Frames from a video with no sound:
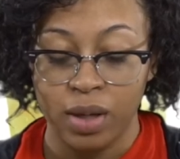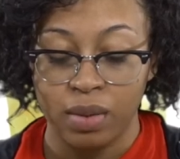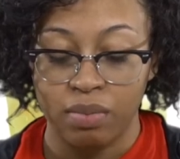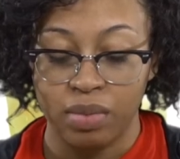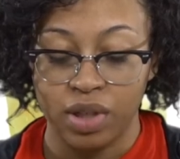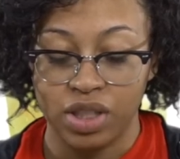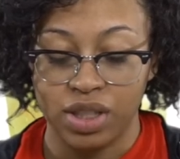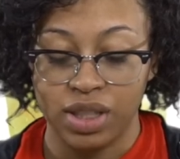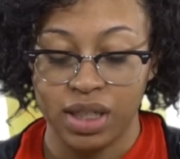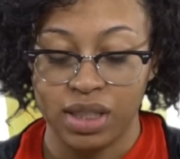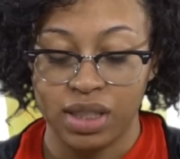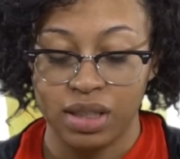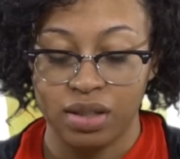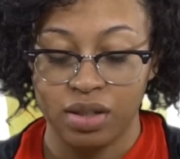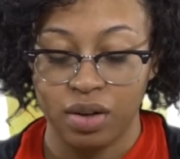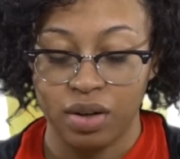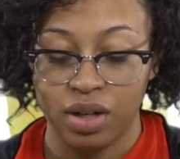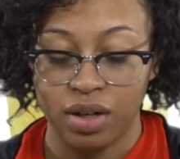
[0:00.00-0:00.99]
But Jessie
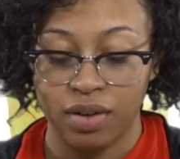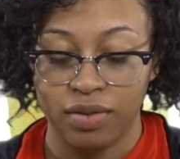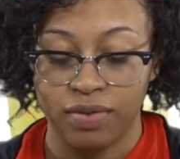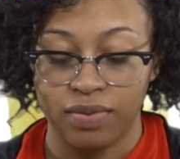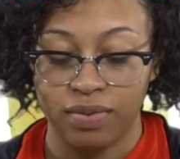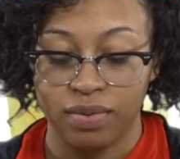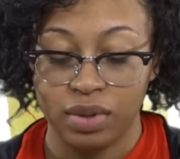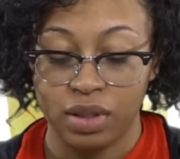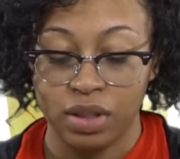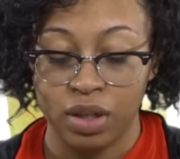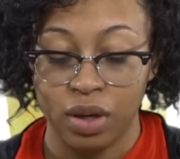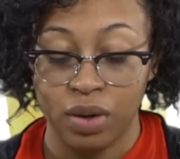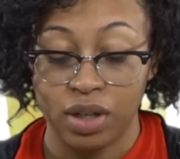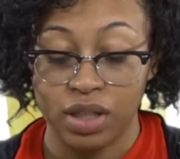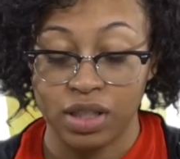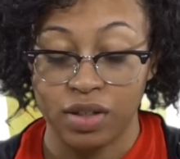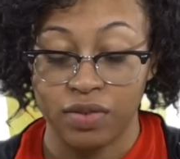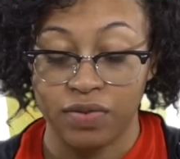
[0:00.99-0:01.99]

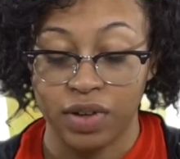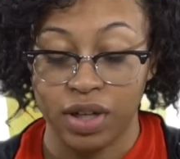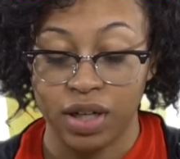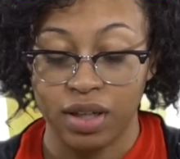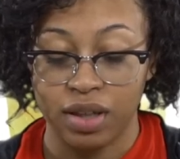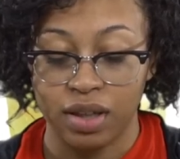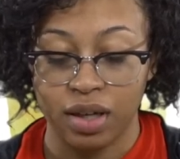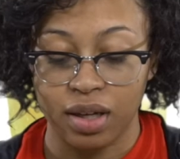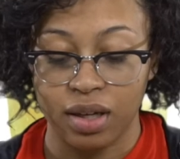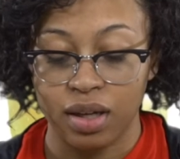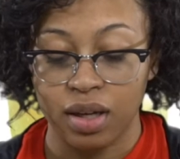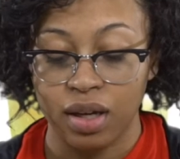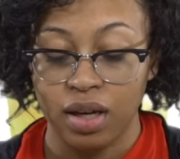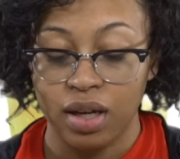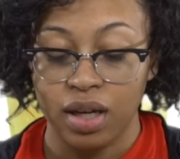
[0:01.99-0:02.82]
noticed a funny thing.